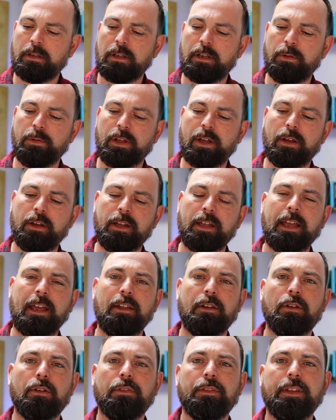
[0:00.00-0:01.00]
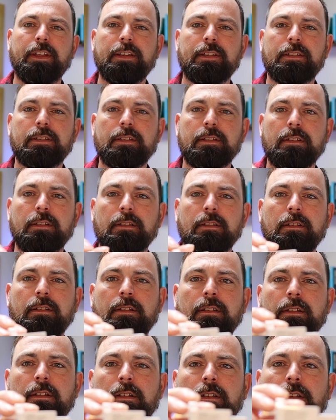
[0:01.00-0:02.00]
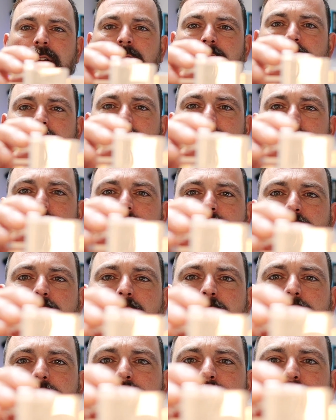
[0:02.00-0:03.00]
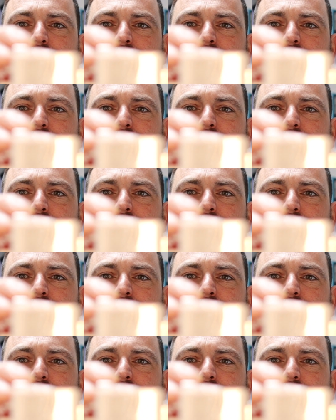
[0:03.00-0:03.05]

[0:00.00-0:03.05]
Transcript: Here we go, again on this, we've got the